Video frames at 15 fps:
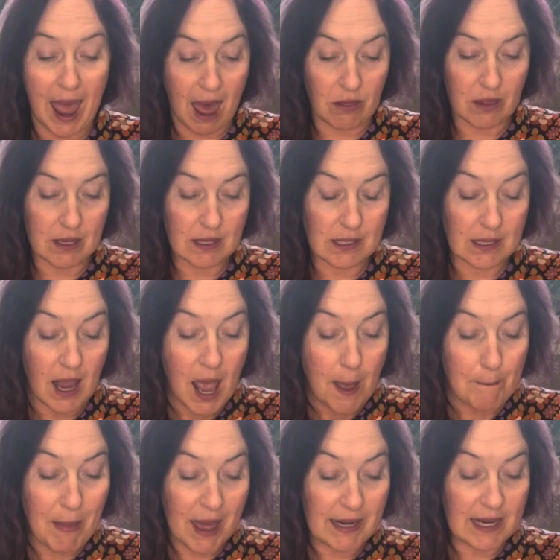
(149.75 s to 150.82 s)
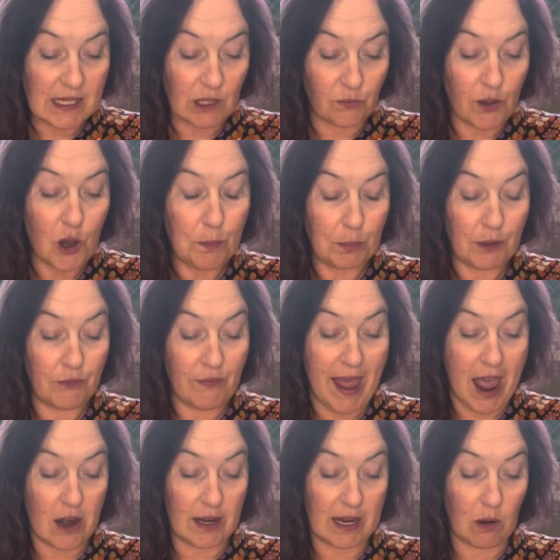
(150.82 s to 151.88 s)
others, but is felt
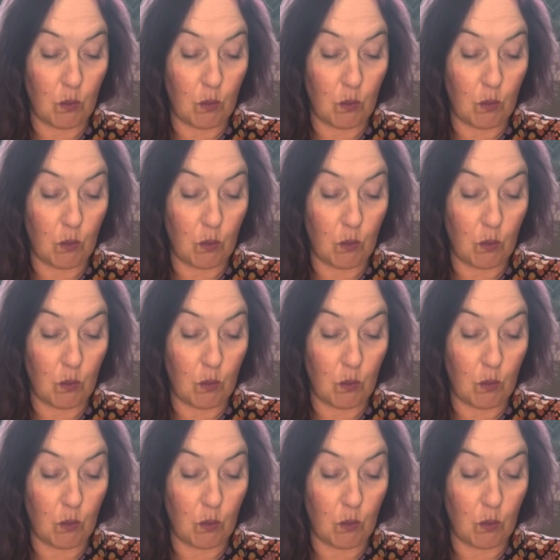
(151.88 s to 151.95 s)
profoundly.